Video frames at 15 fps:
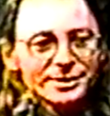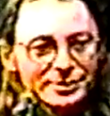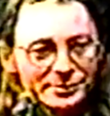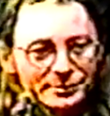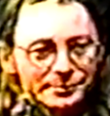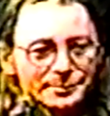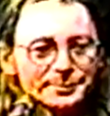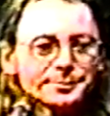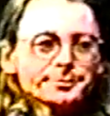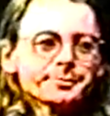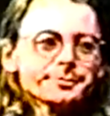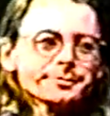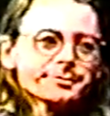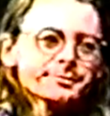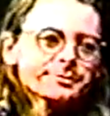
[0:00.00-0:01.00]
Here
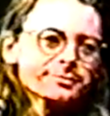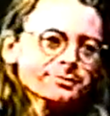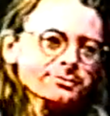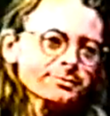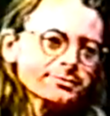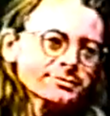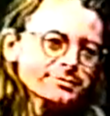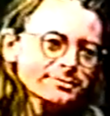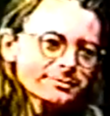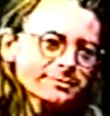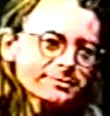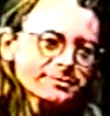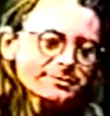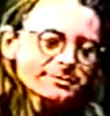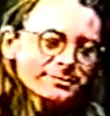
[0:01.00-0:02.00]
in hell
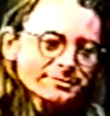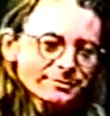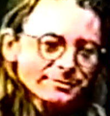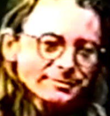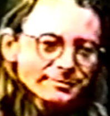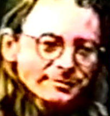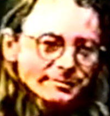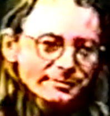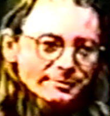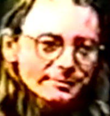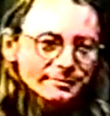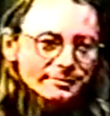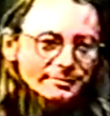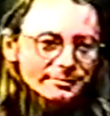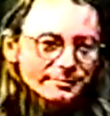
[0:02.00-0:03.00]
somewhere
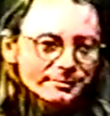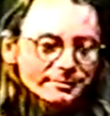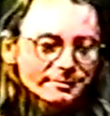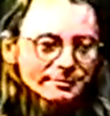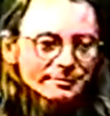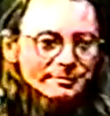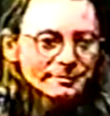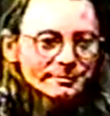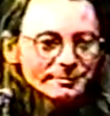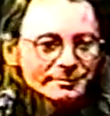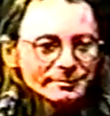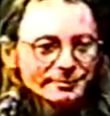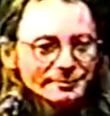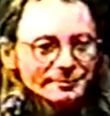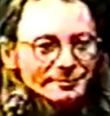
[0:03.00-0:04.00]
hot pitch
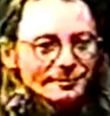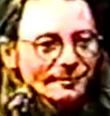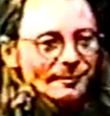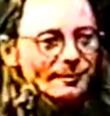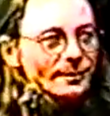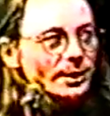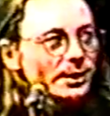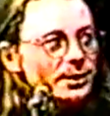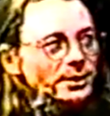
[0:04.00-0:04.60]
is.